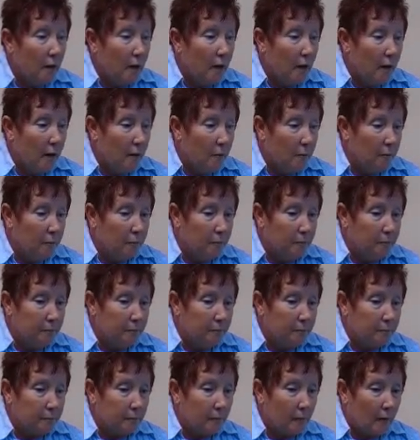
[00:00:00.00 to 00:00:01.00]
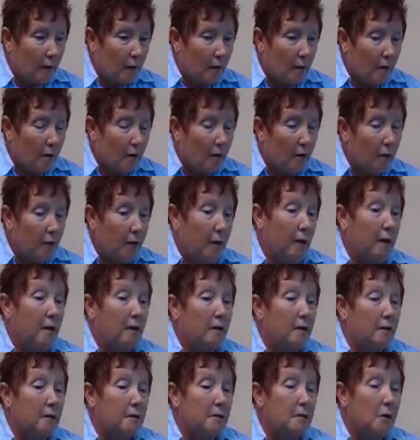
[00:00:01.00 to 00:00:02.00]
Um, are they
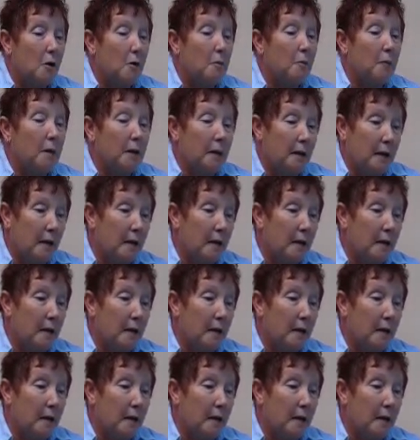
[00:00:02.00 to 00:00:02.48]
going to tell me,